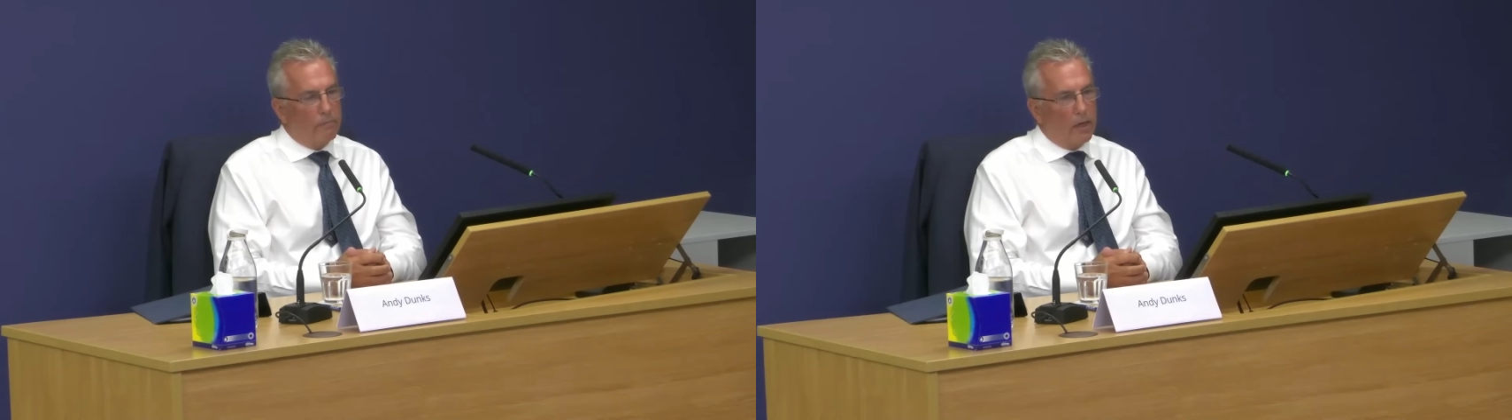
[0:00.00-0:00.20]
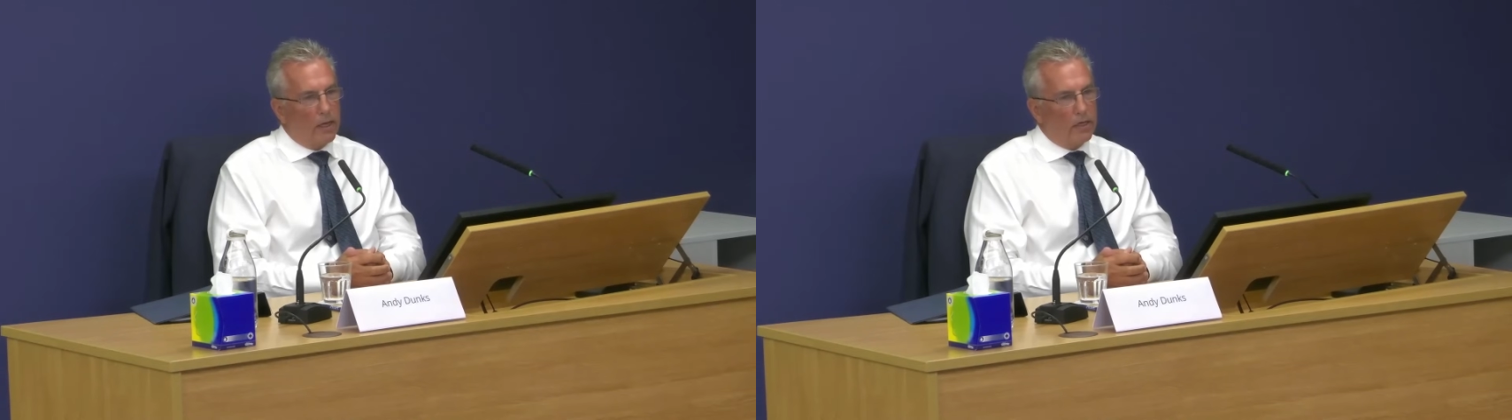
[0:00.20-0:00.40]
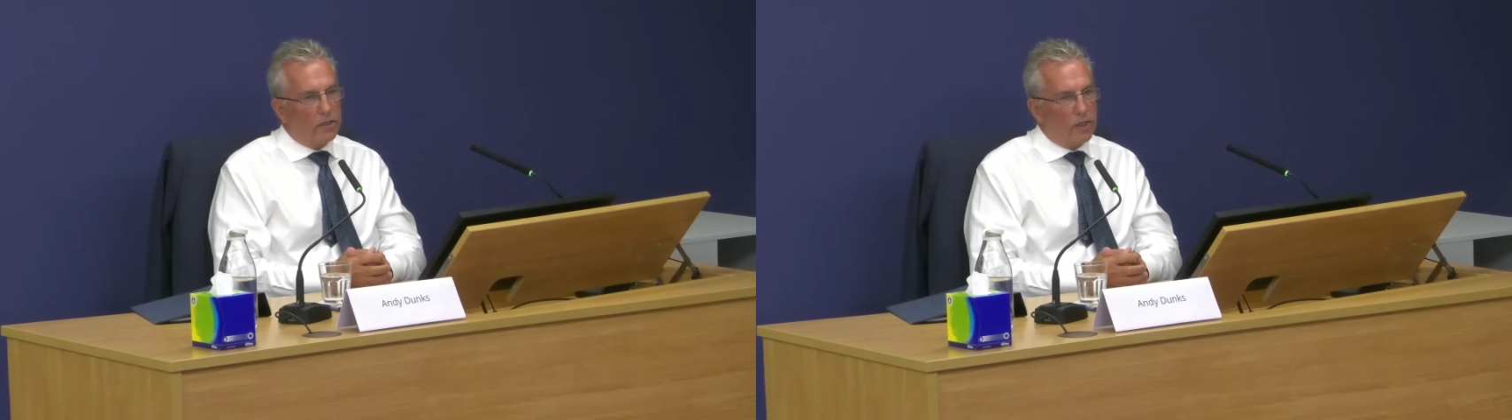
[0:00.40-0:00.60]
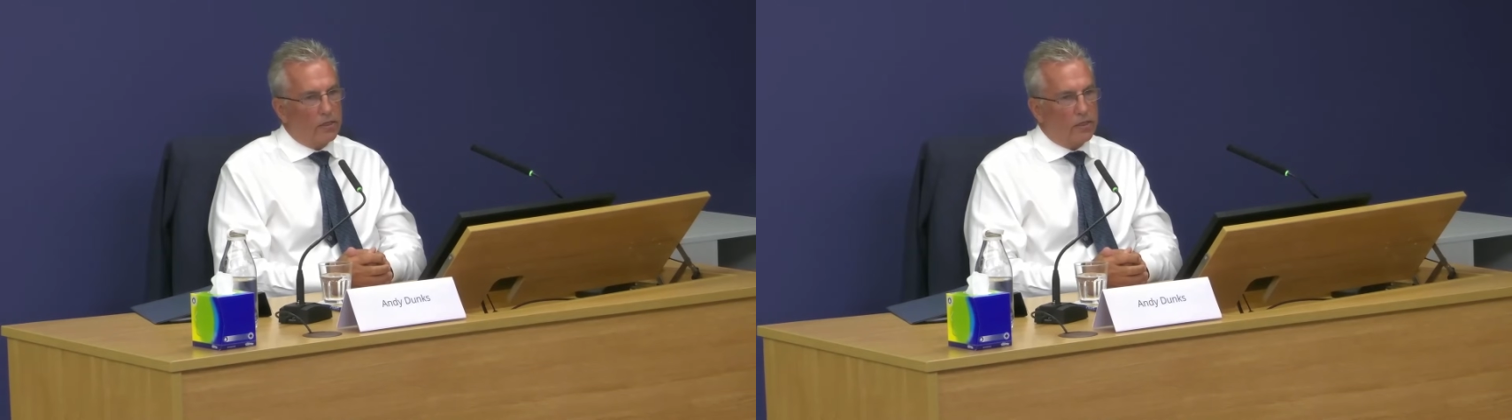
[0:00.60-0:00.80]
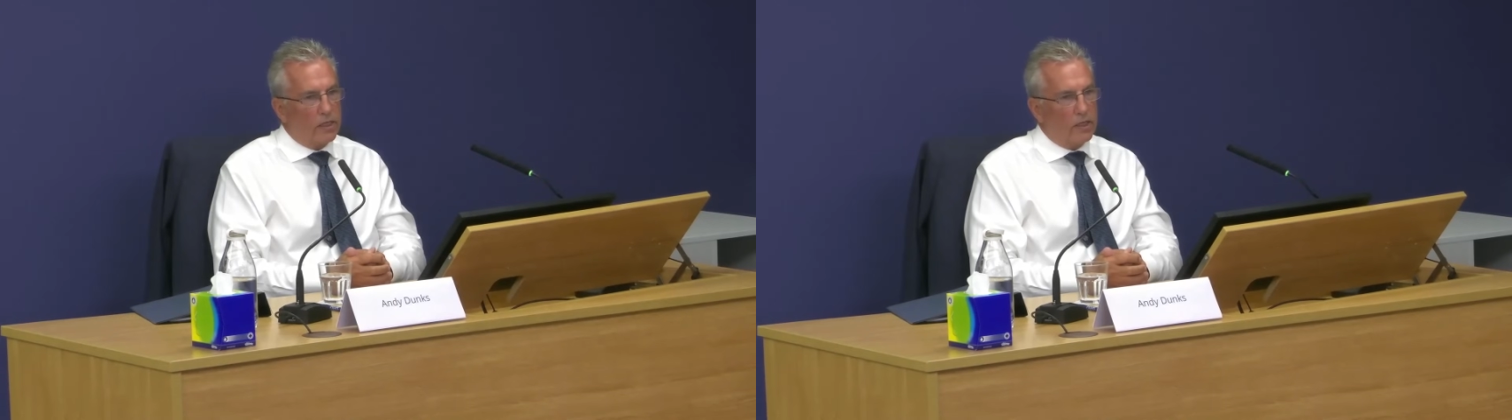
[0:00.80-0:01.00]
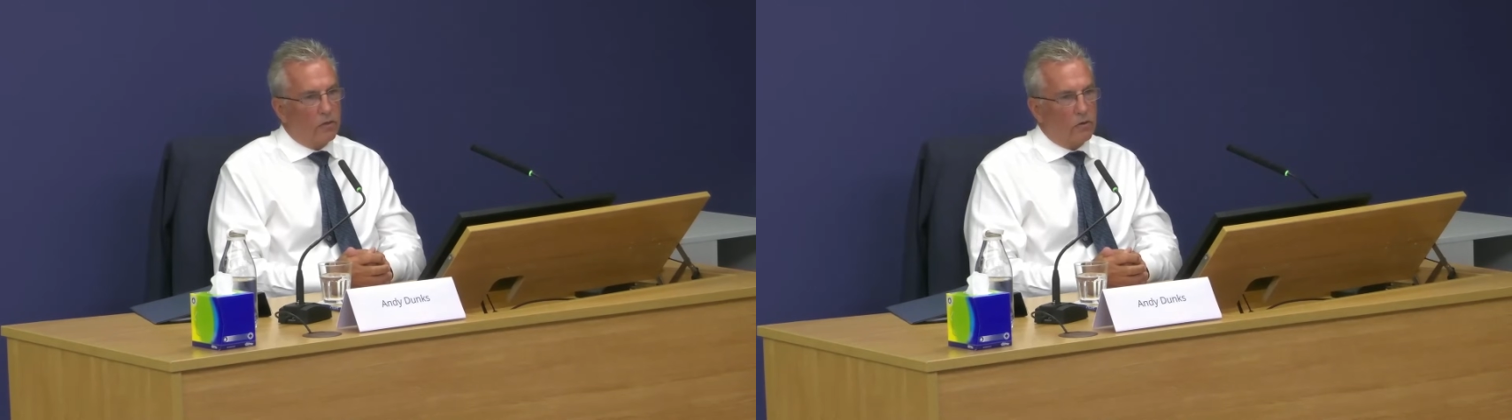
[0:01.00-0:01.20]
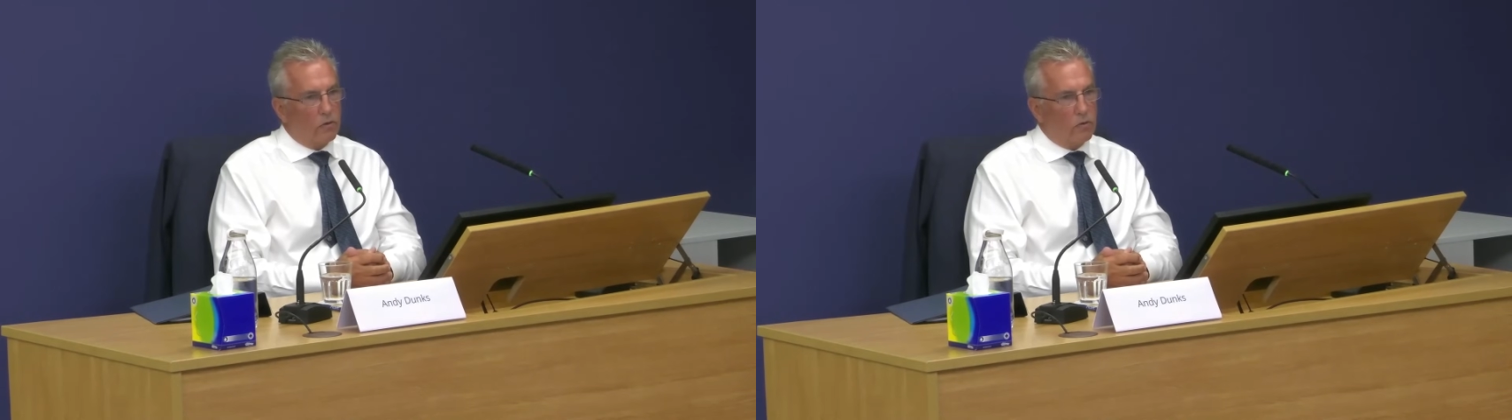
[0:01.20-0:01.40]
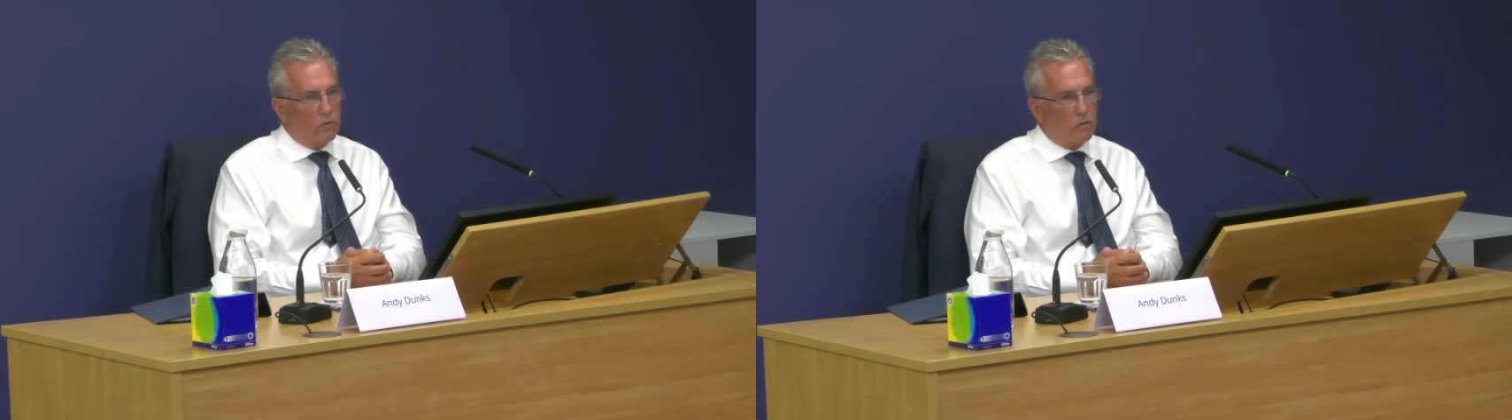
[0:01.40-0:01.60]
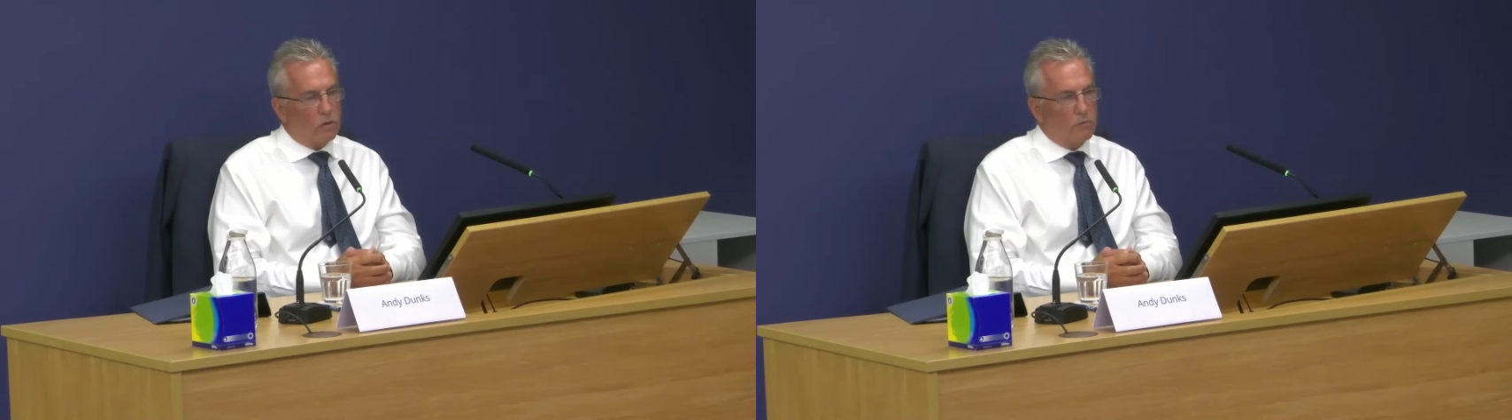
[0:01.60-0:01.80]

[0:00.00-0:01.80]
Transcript: HSD calls.